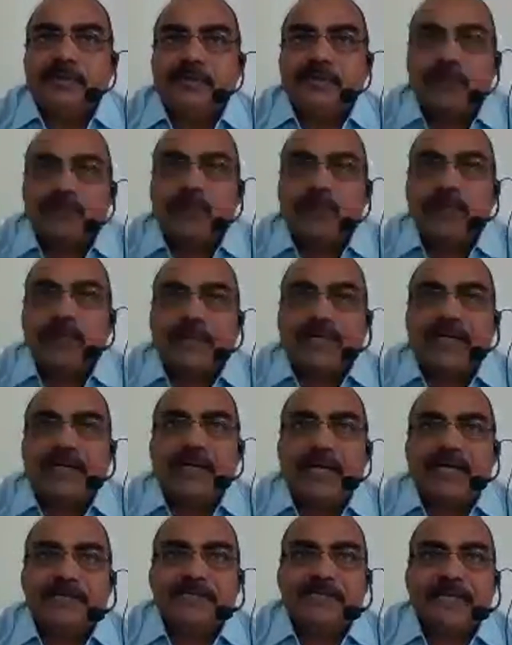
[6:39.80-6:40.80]
You know, Manila
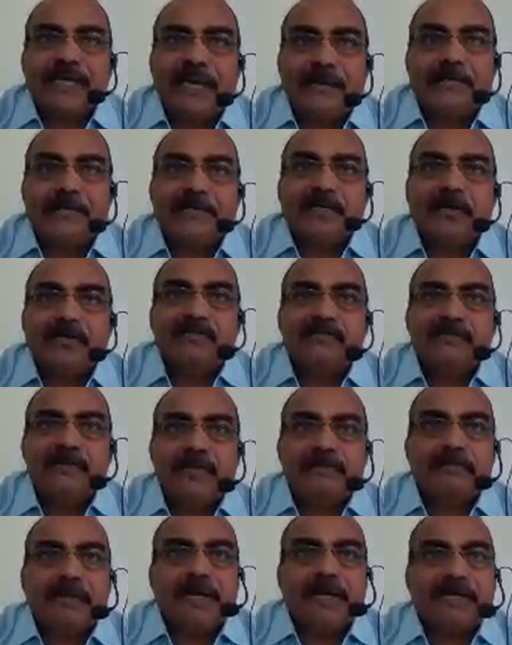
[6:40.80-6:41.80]
is a place
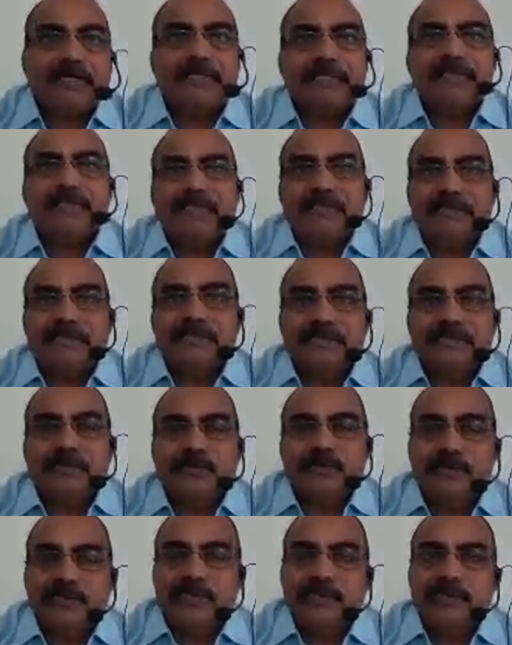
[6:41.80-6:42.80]
capital of Philippines.
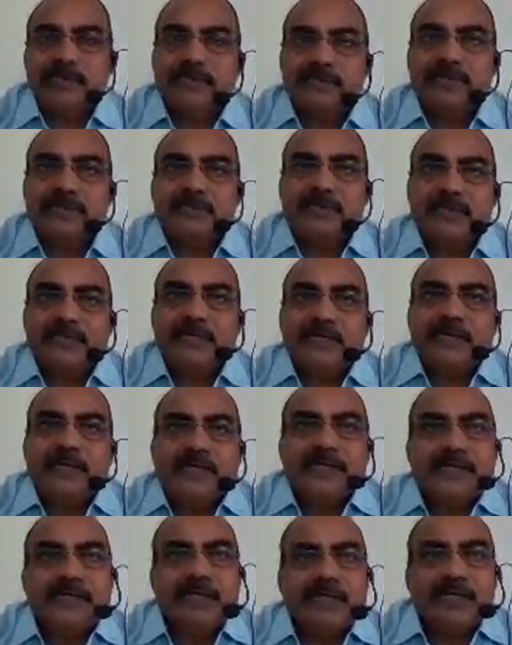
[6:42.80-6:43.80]
So this
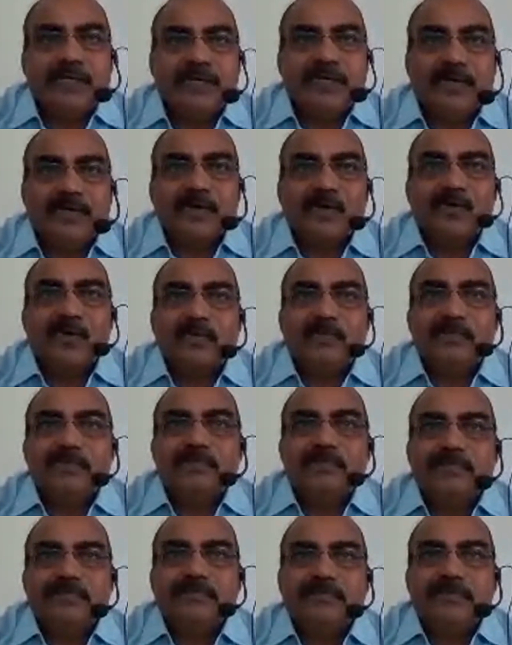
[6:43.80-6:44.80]

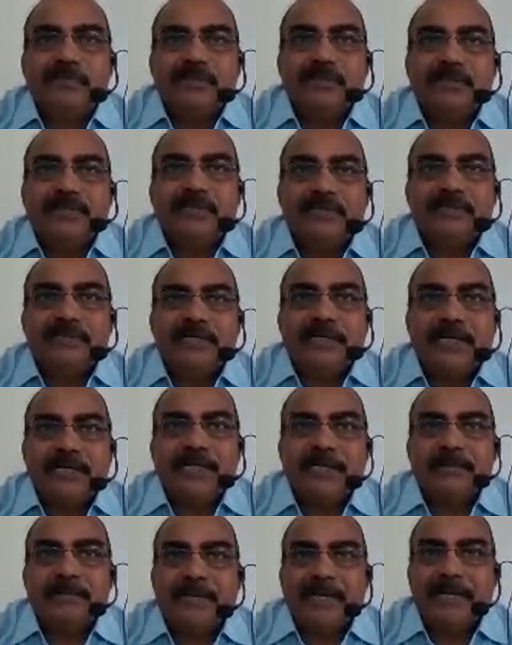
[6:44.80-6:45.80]
rope is
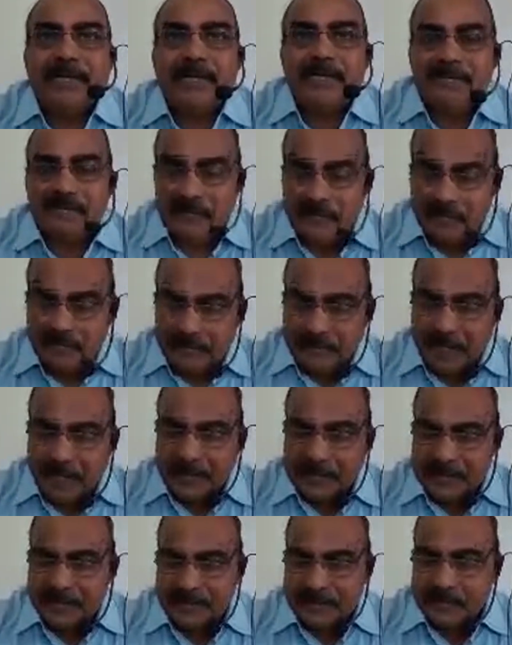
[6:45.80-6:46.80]
generally made in
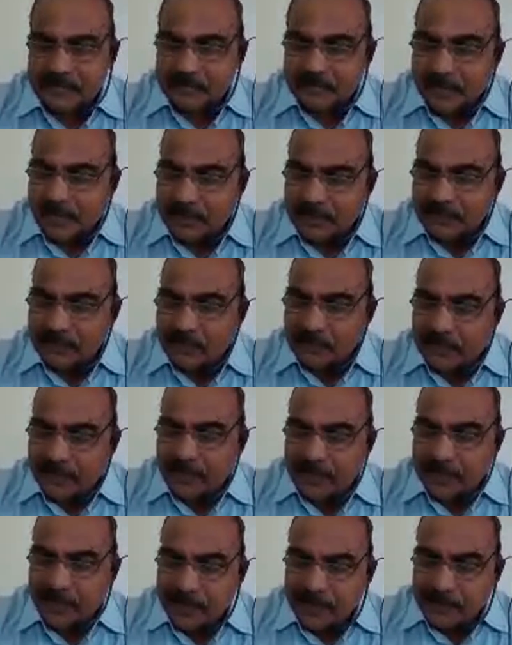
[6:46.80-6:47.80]
Philippines, made from
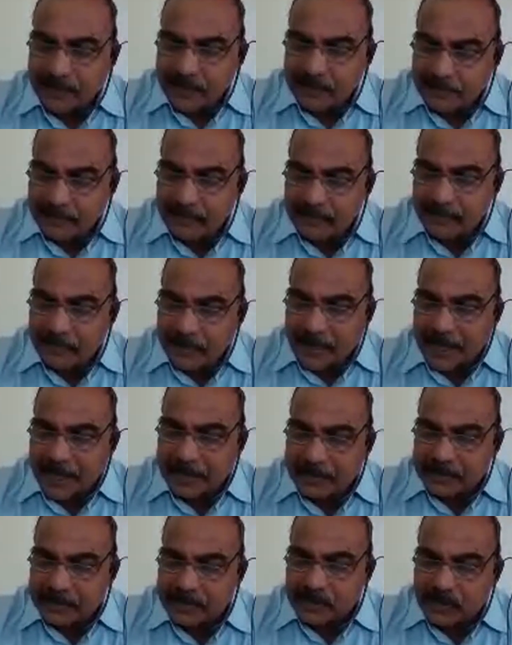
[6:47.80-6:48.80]
a
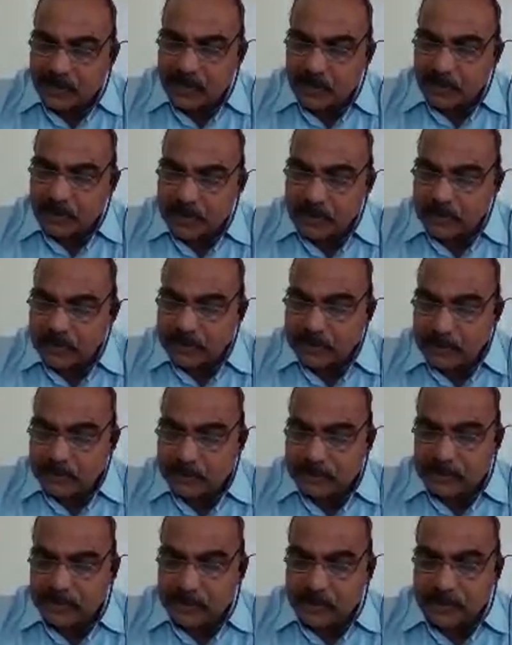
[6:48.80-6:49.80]
plant called
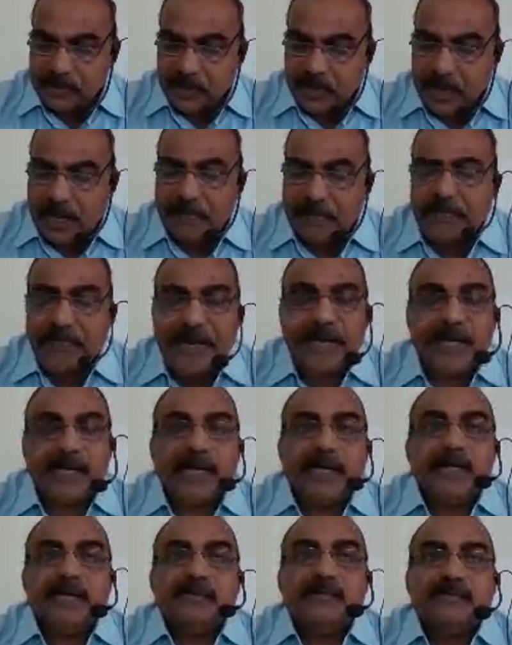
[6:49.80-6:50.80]

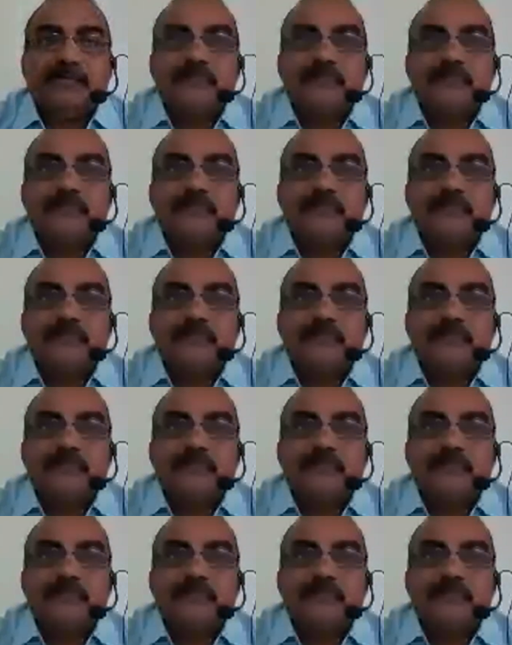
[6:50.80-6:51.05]
abaca,